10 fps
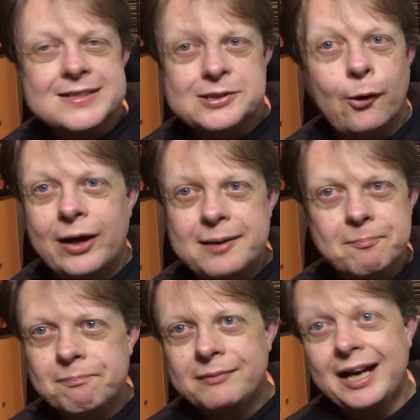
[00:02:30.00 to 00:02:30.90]
Saw
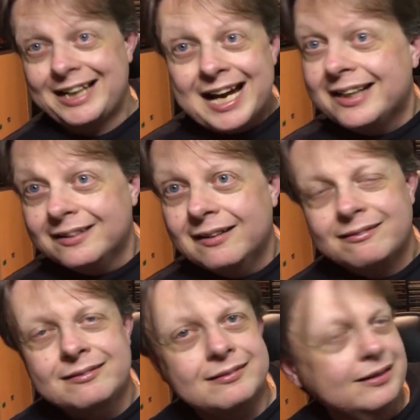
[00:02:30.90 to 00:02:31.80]
him again
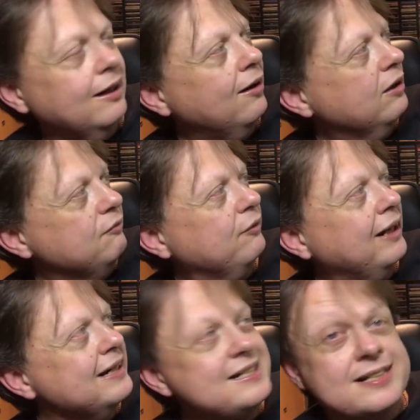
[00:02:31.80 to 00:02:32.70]
live,
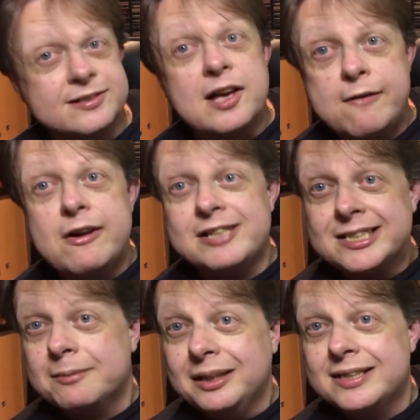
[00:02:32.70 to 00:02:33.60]
and he did a very
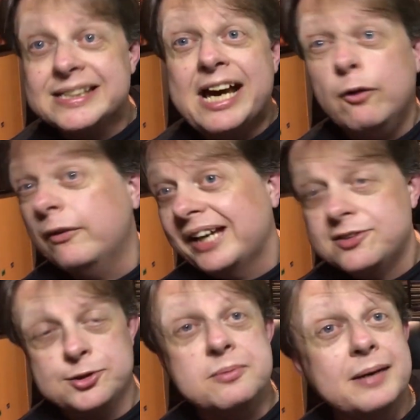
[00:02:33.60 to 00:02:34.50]
similar set, although he had
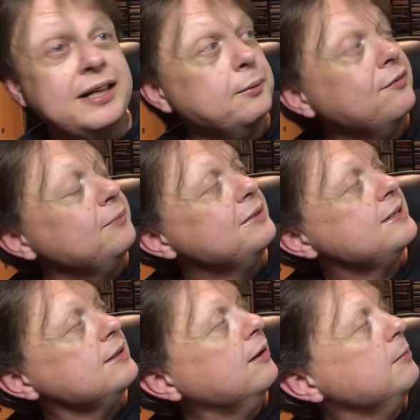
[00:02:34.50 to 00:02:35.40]
Zoot Money with him
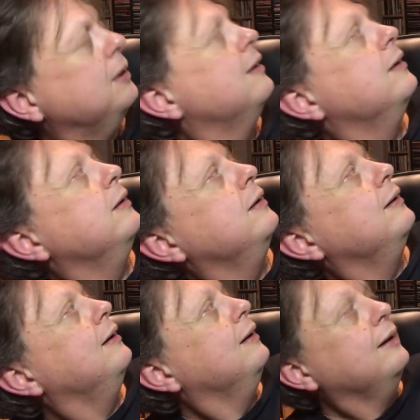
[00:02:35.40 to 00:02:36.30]
this time,
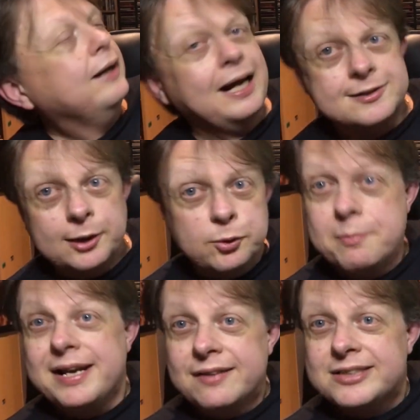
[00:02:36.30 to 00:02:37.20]
and told
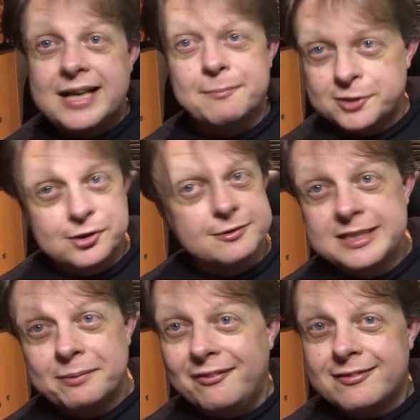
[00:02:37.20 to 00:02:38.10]
many of the same
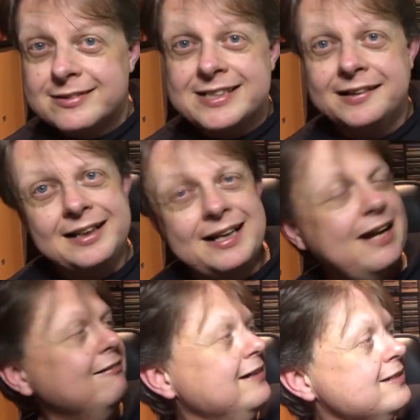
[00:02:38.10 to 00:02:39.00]
stories, but they were still
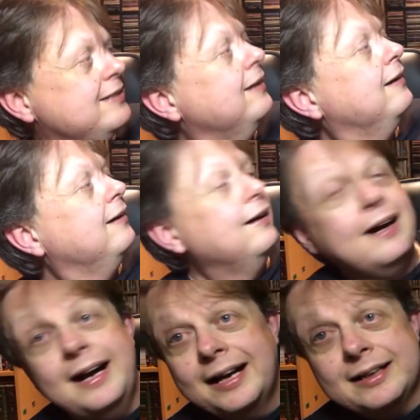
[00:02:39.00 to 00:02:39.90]
hilarious.
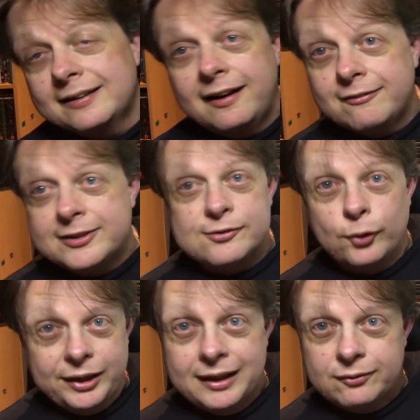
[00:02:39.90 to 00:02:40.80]
And I've just
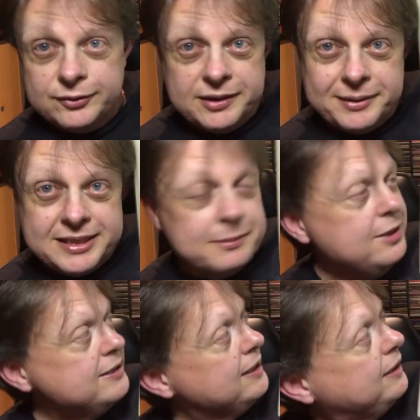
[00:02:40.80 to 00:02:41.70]
fallen in love with him and his
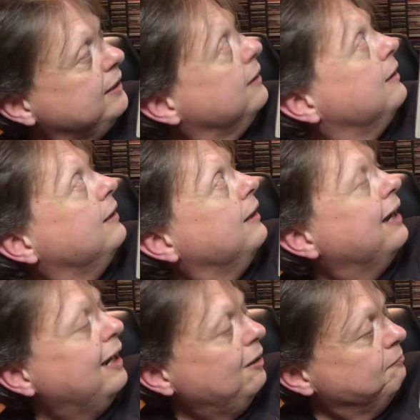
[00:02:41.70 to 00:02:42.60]
music.
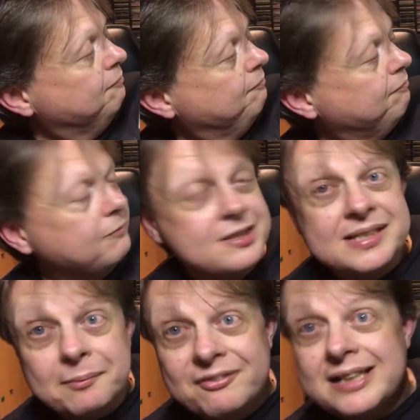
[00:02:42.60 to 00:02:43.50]

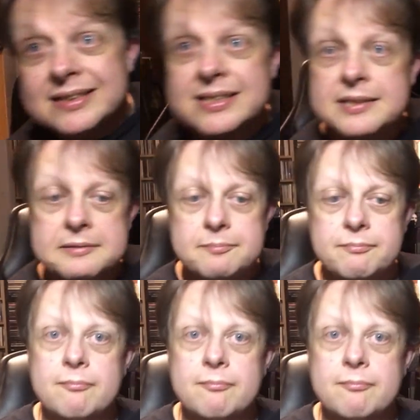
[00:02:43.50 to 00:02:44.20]
Some of it